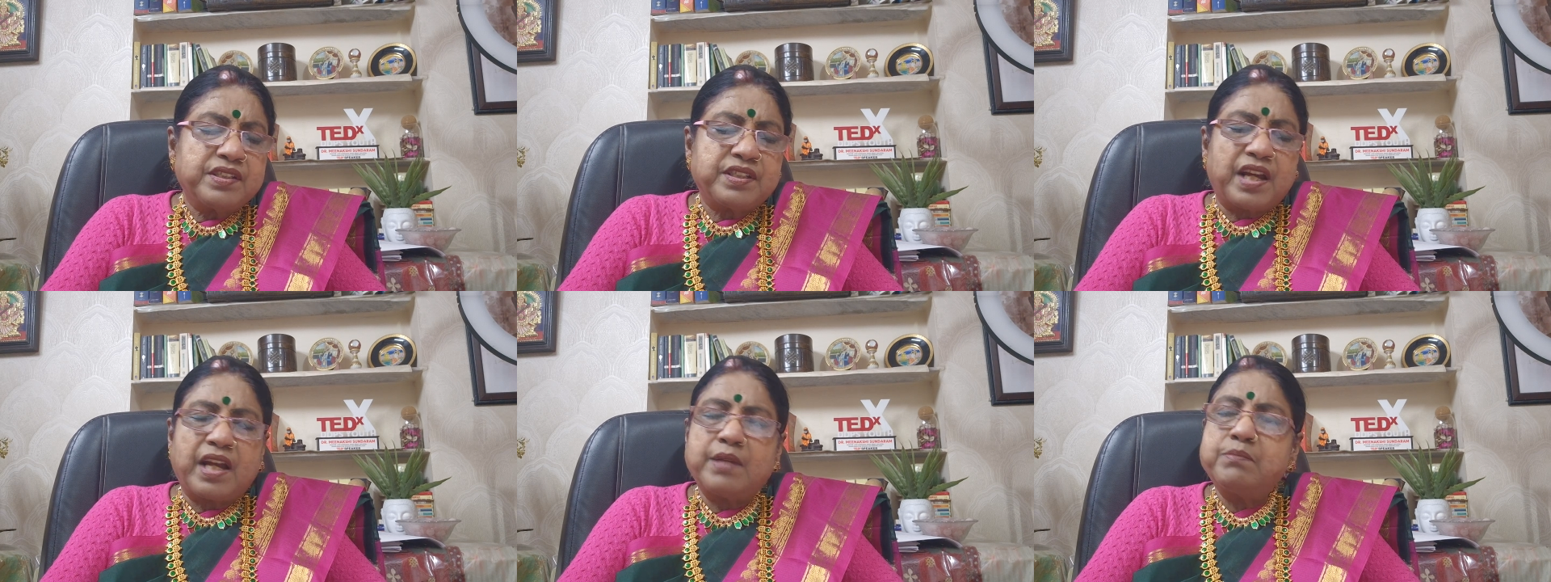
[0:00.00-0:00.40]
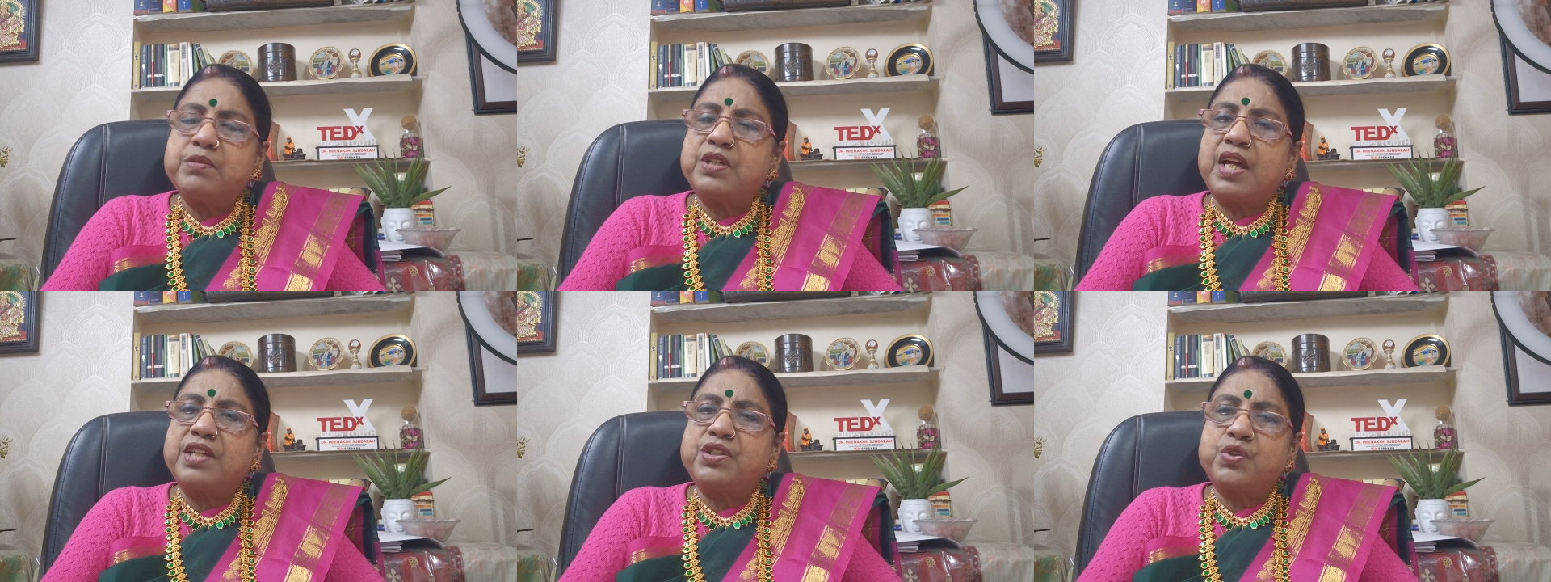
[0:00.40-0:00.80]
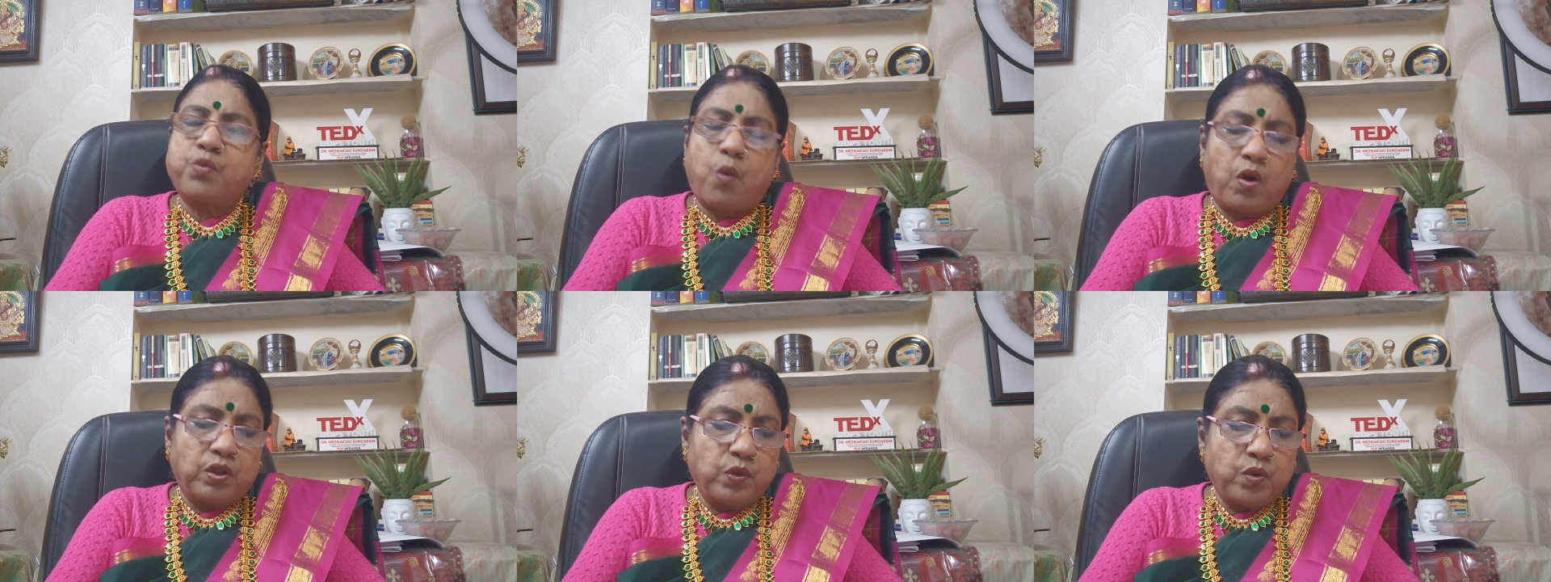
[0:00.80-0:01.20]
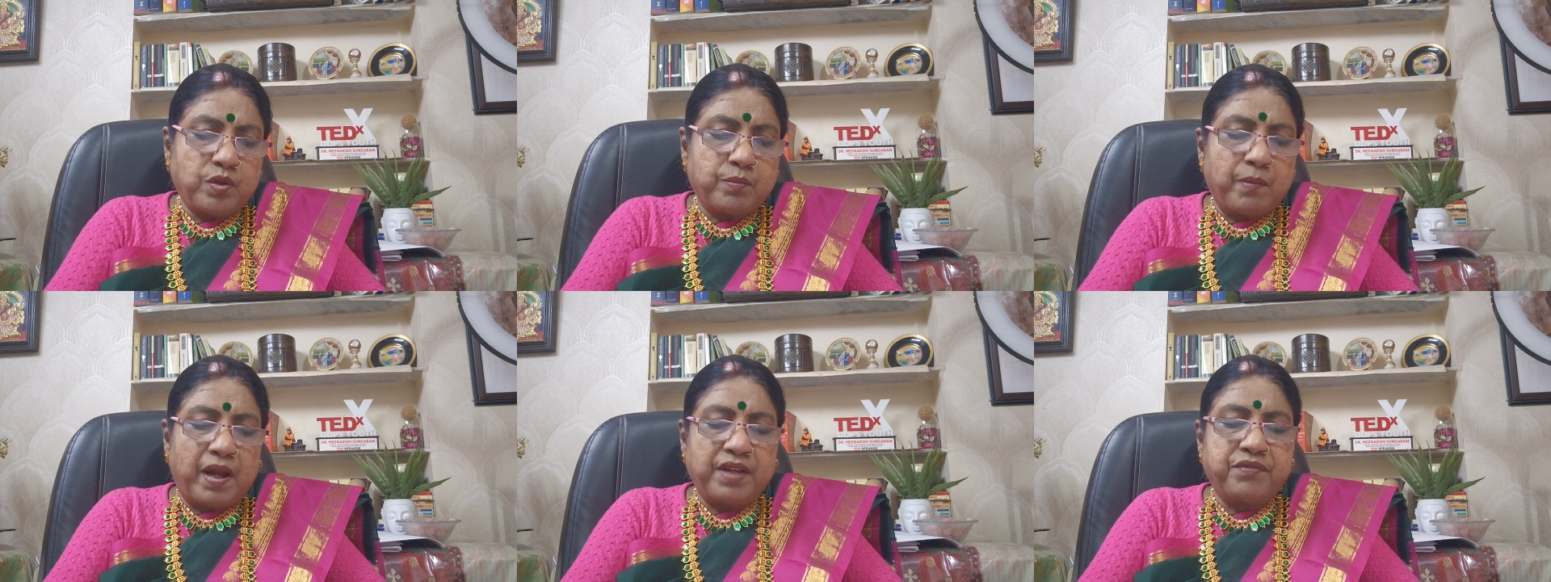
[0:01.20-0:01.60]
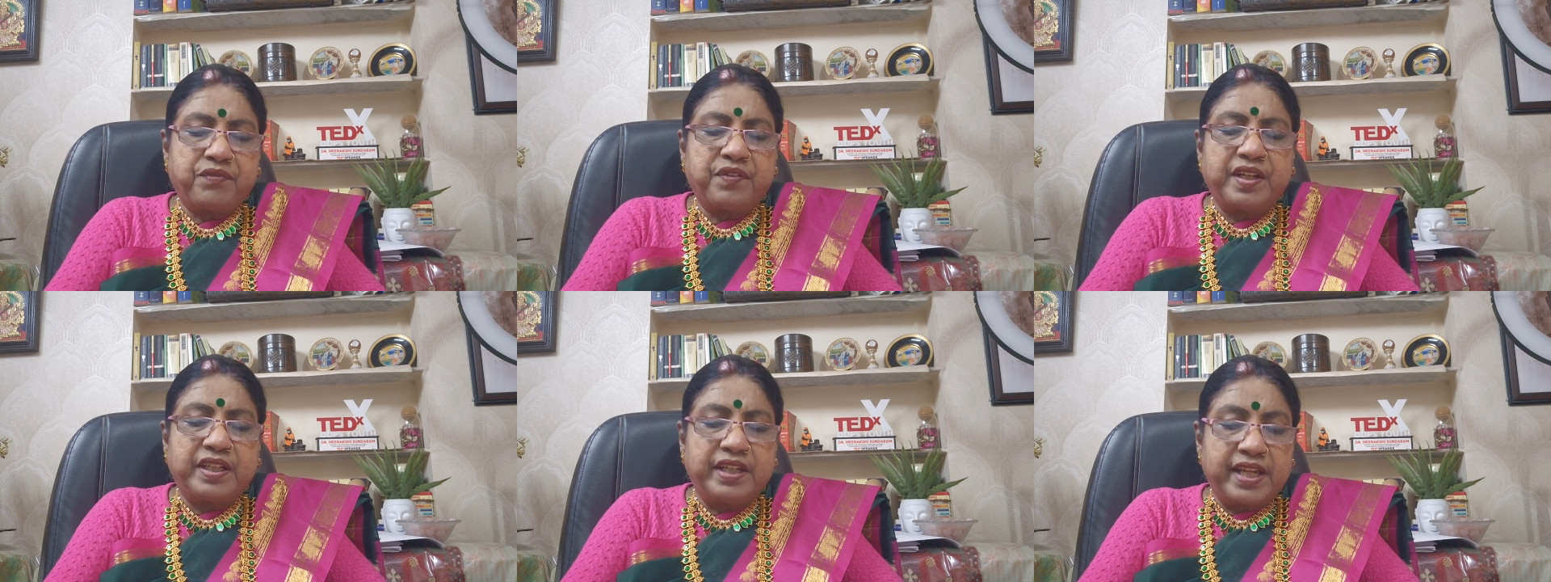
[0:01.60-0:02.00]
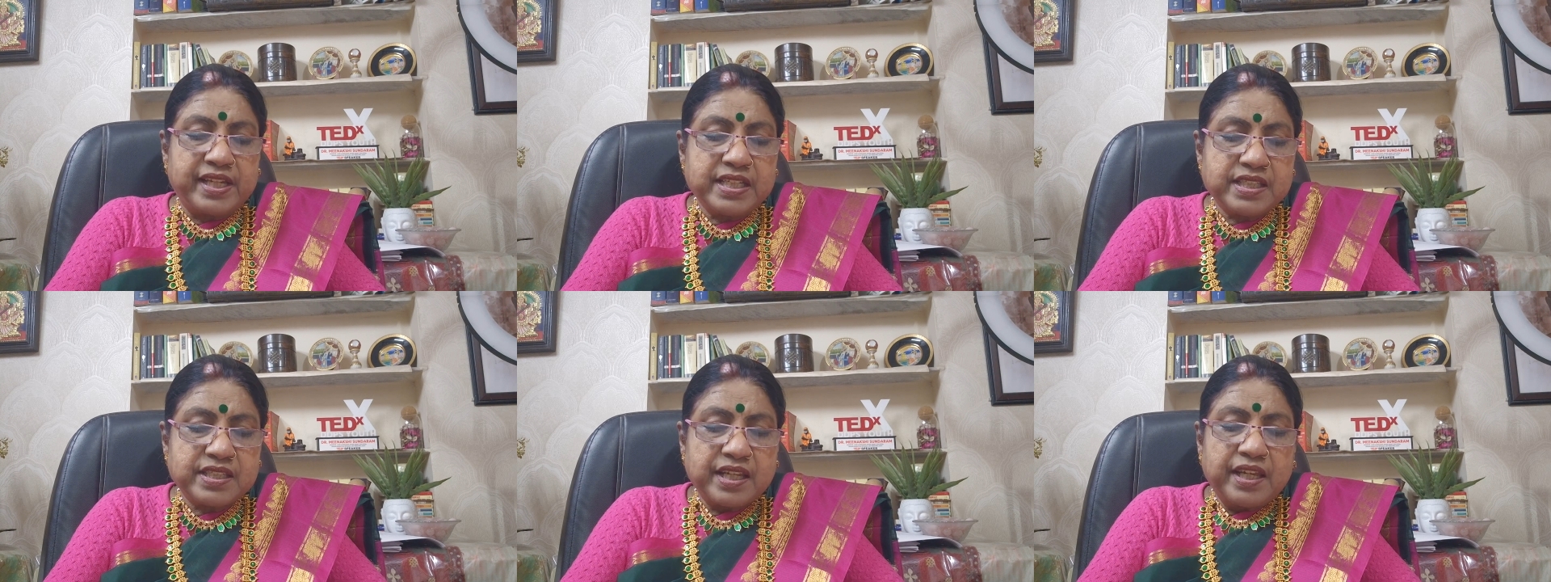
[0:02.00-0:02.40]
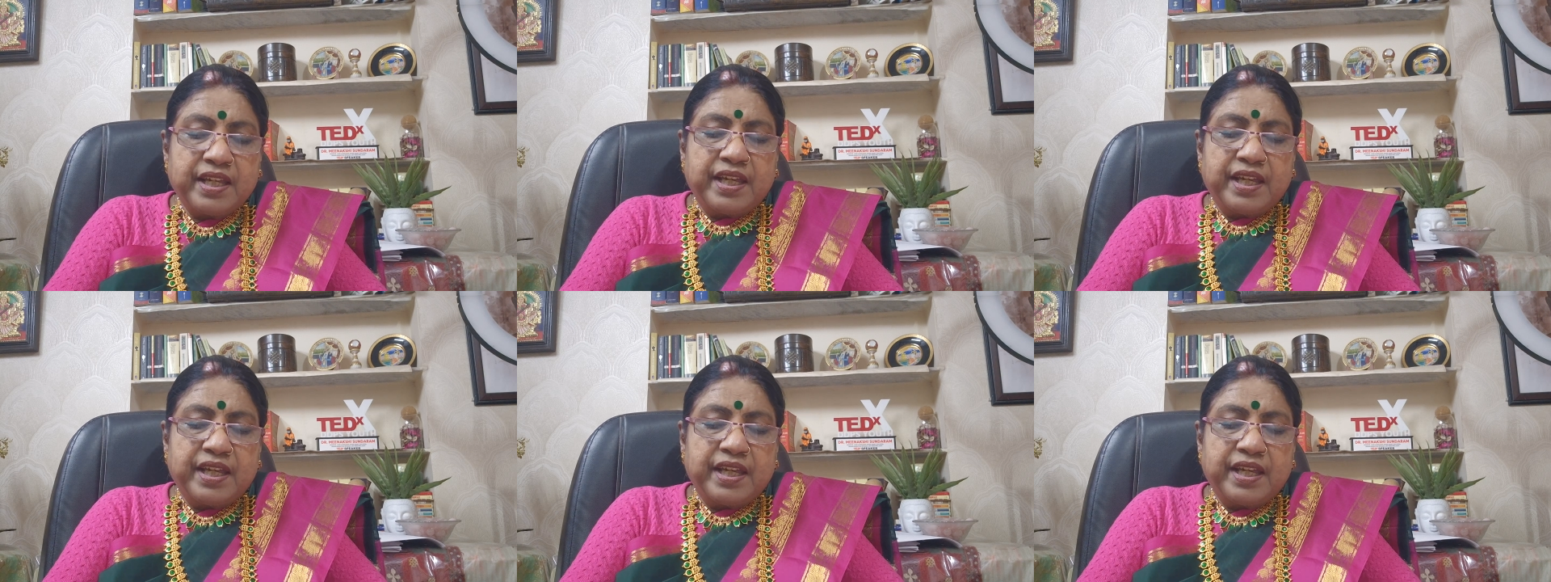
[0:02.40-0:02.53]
times I swallowed my feelings